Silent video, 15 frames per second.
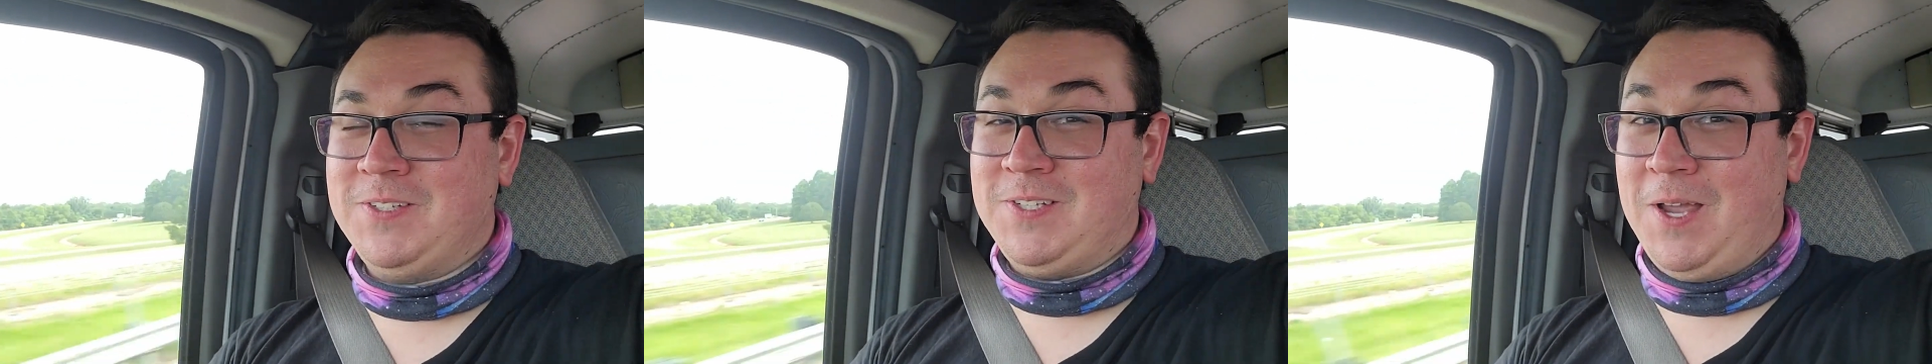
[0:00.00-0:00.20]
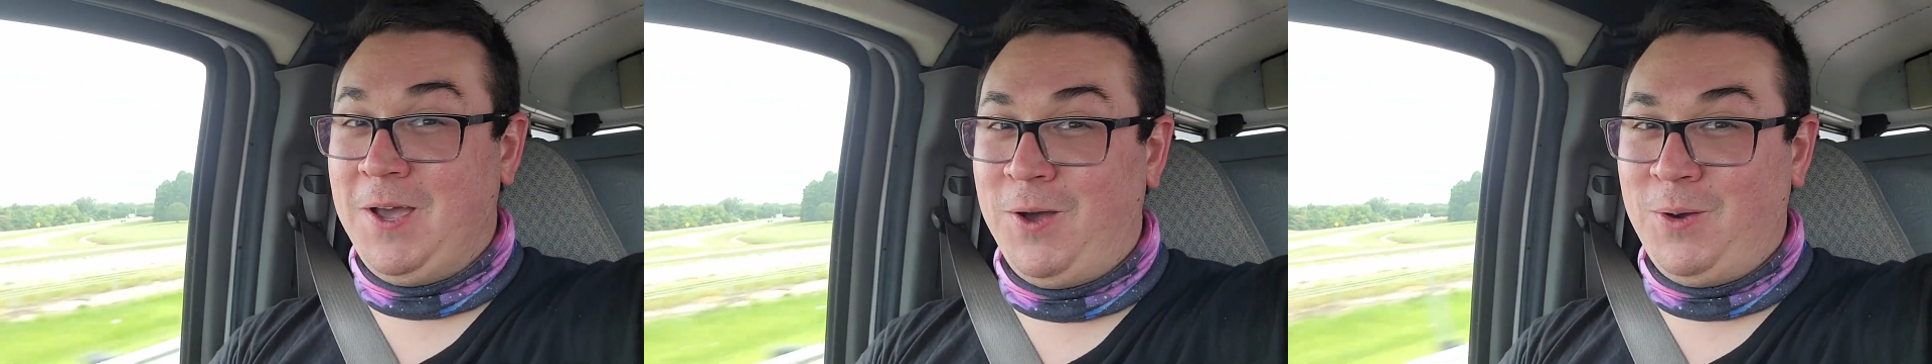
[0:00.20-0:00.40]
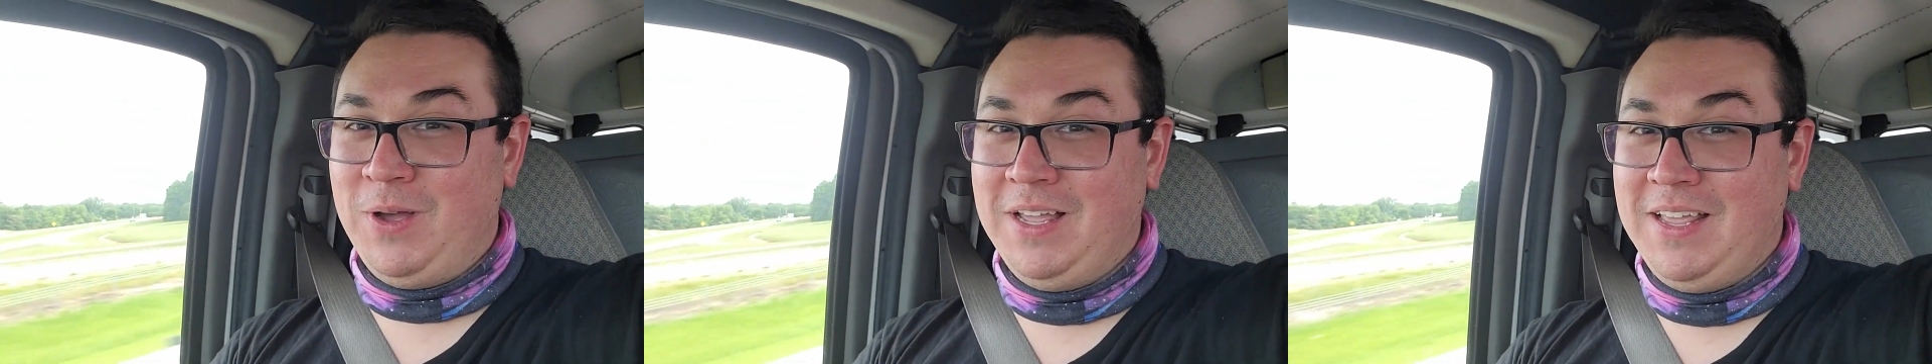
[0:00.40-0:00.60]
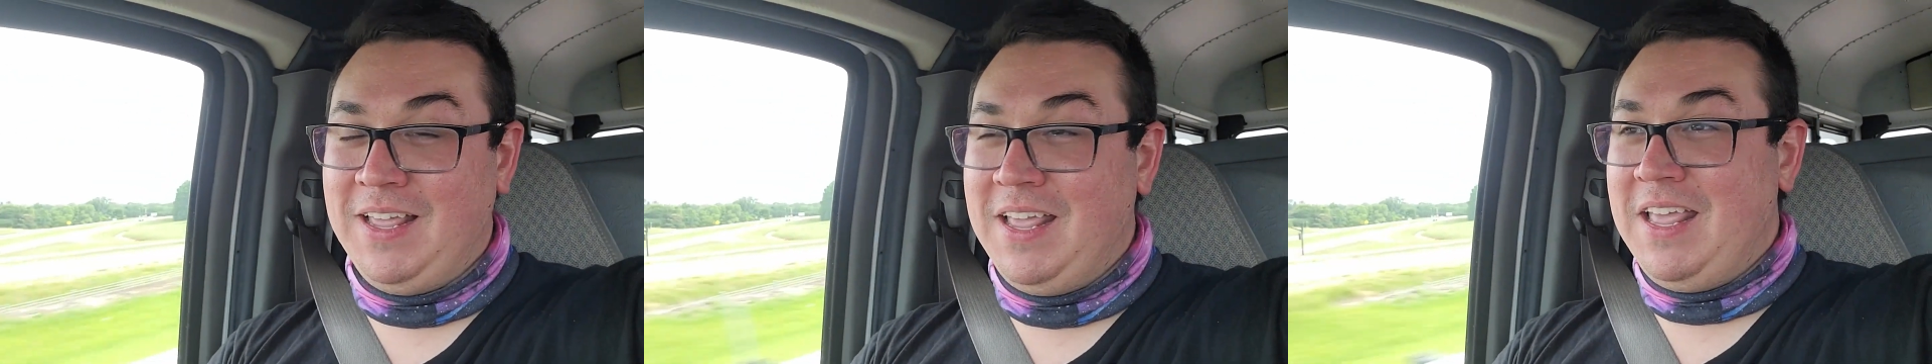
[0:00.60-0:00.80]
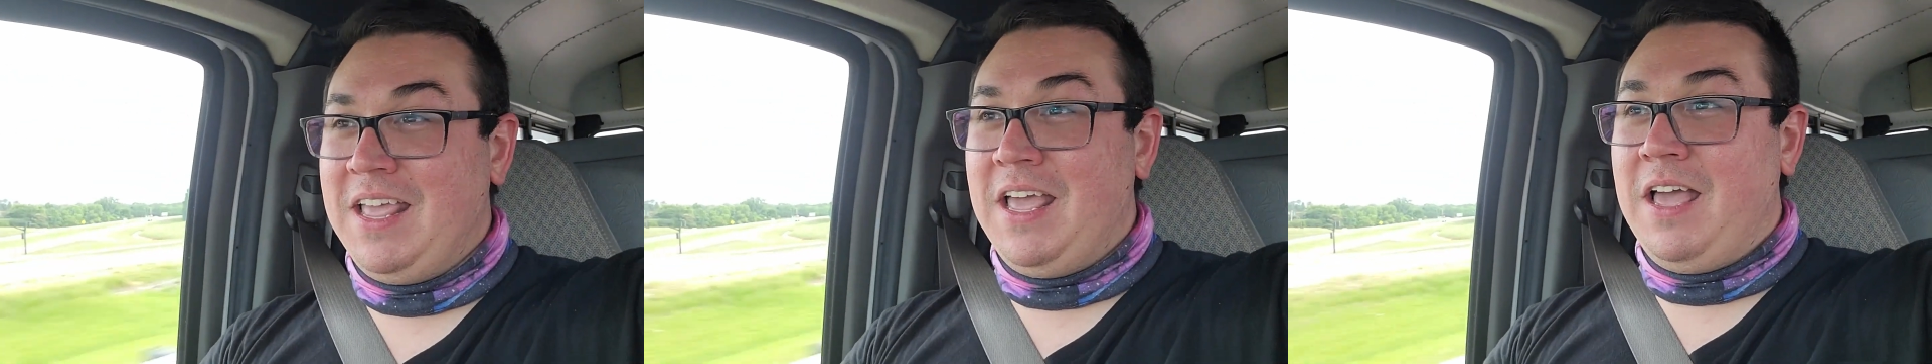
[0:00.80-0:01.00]
So
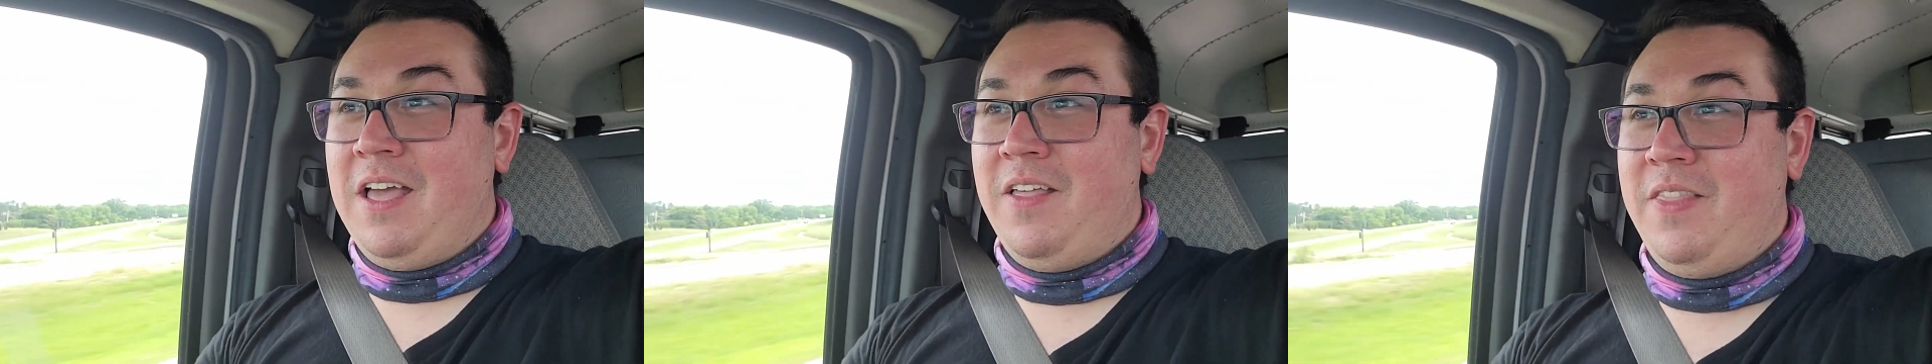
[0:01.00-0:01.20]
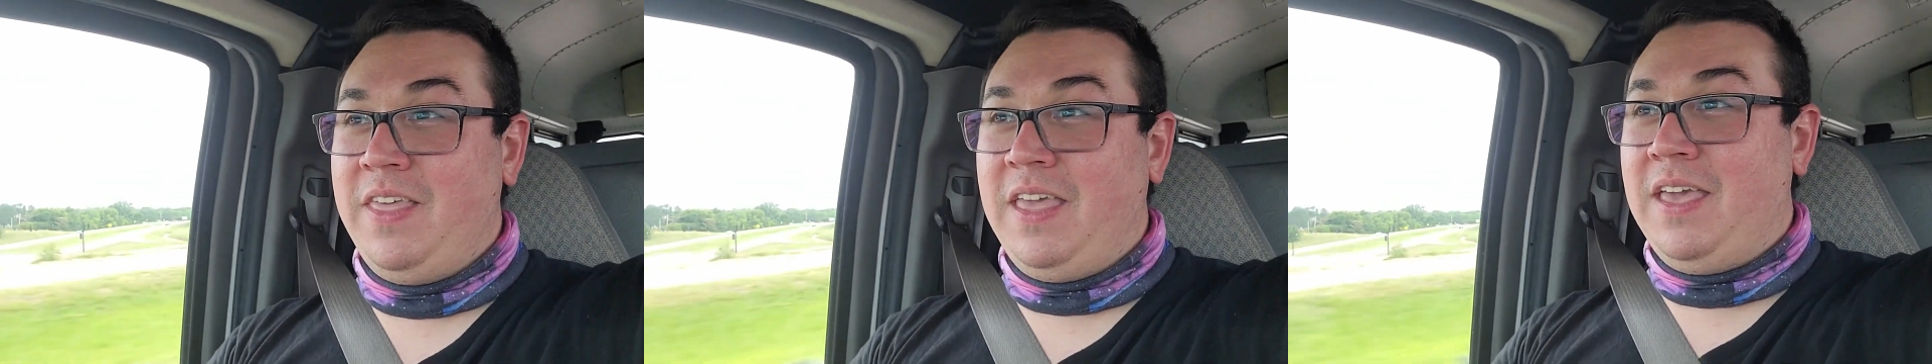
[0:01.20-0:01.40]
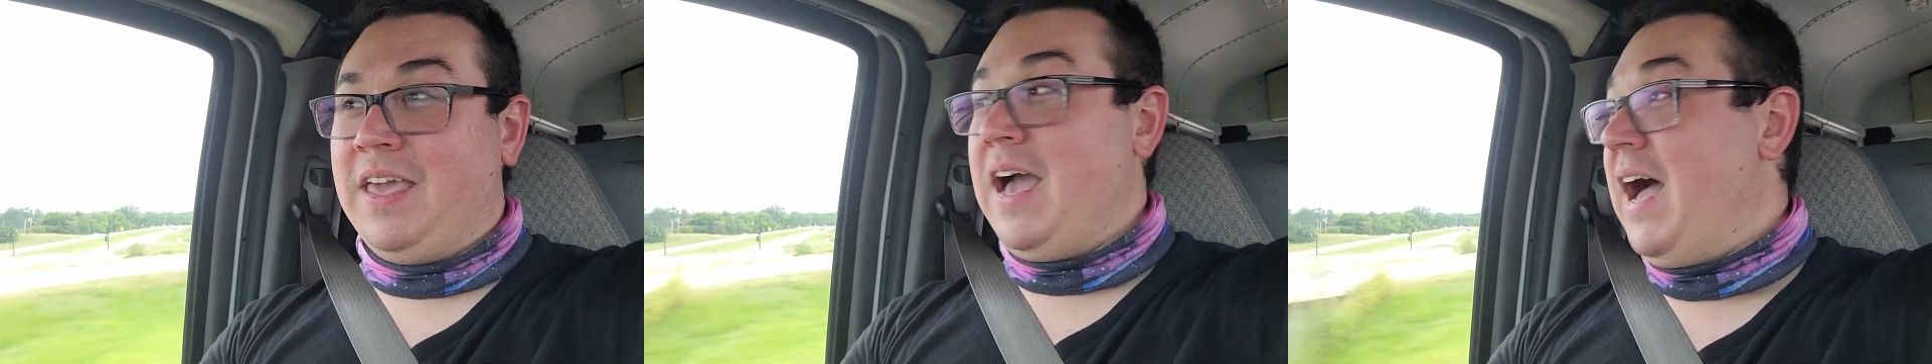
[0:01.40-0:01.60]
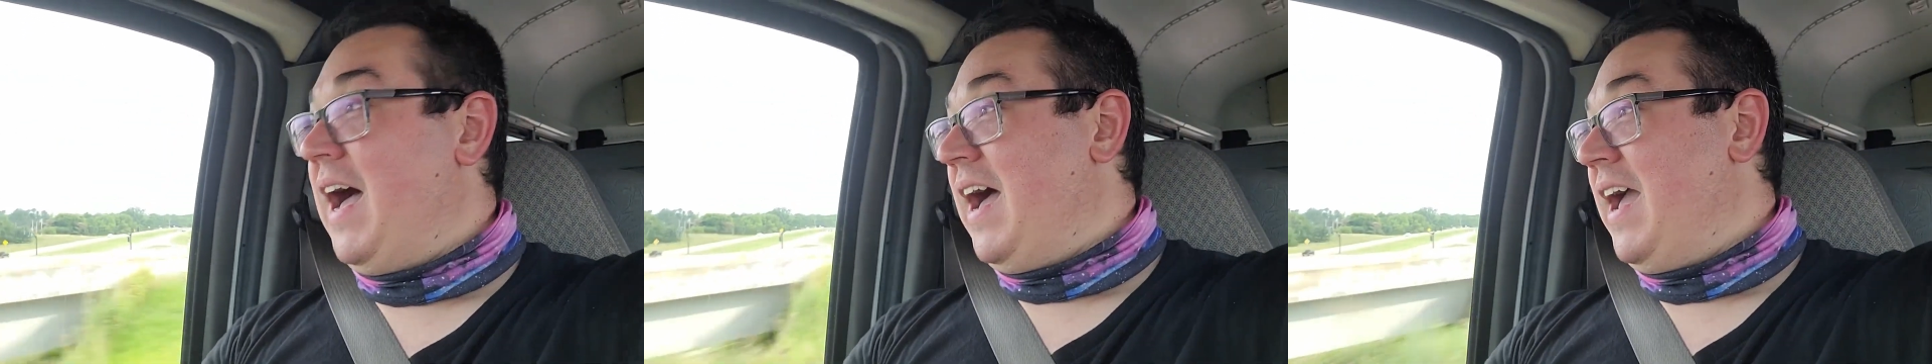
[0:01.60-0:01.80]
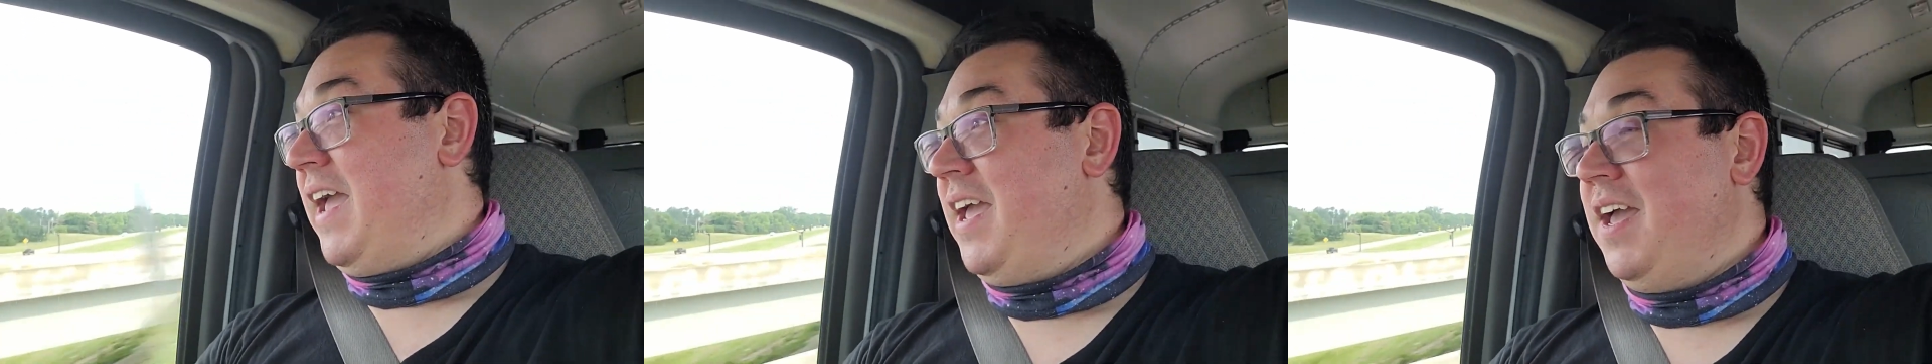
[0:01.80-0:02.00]
the
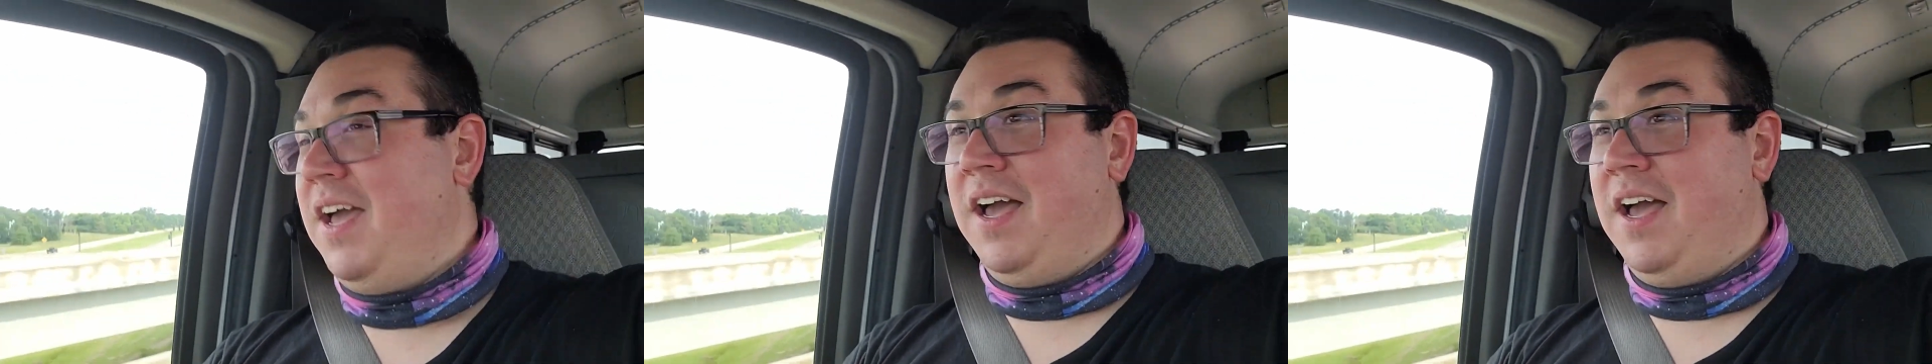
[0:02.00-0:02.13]
guy,